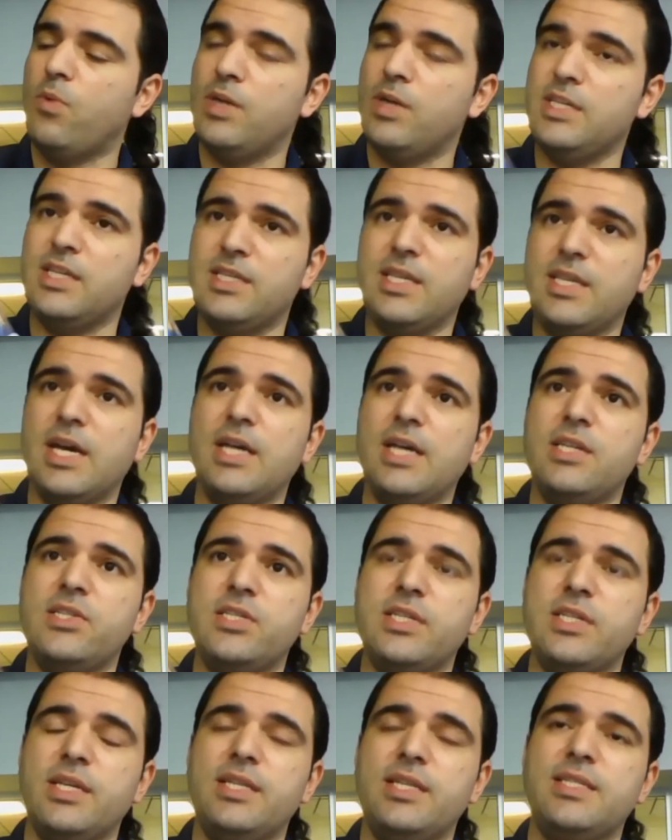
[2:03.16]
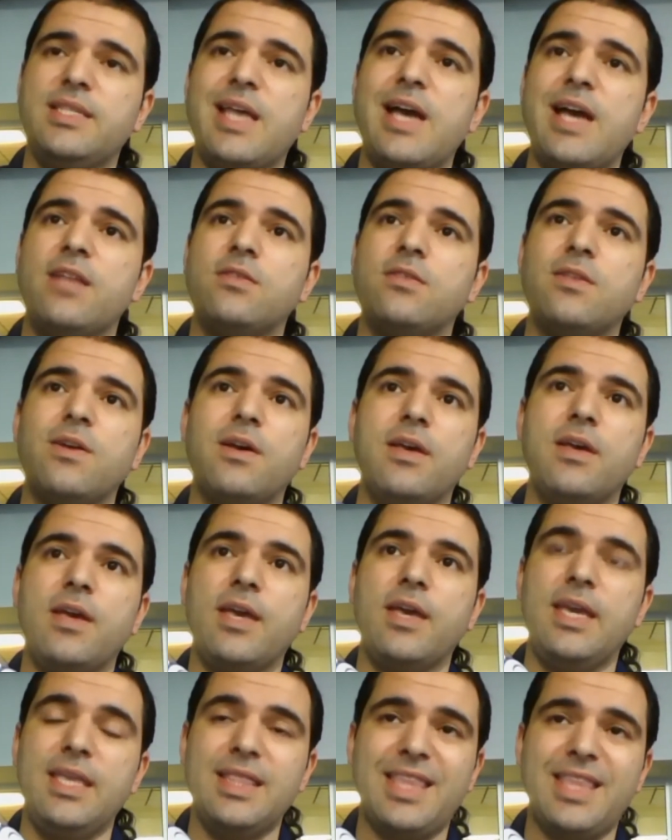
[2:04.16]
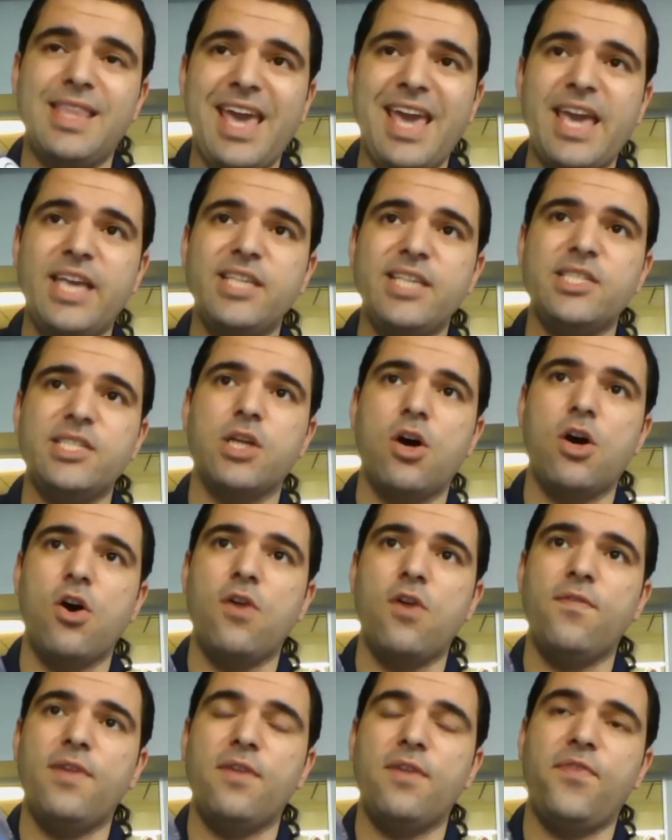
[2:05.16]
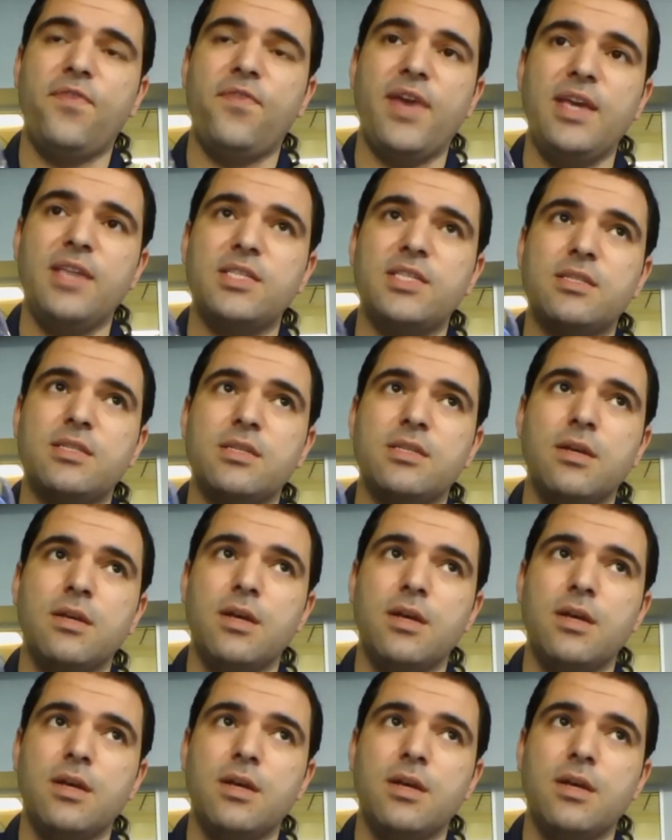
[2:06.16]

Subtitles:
it does is that in case of a face